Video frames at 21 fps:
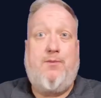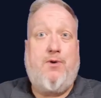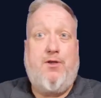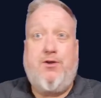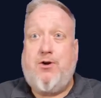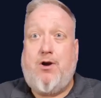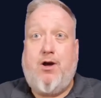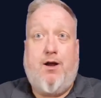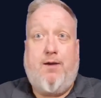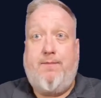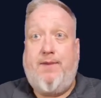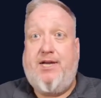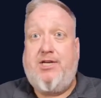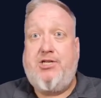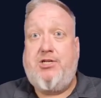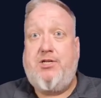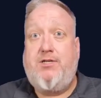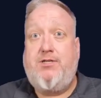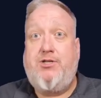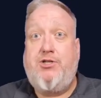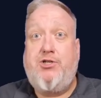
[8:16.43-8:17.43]
other
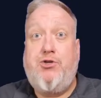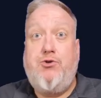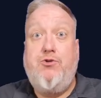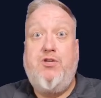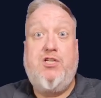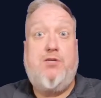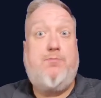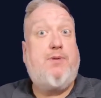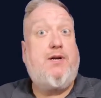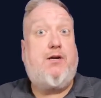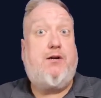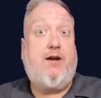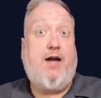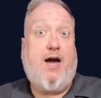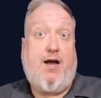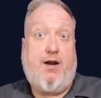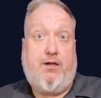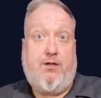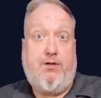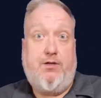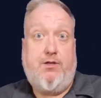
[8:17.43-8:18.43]
automation to do this
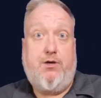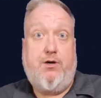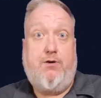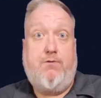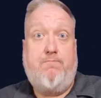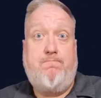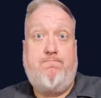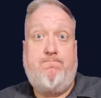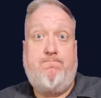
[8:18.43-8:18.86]
periodically, though.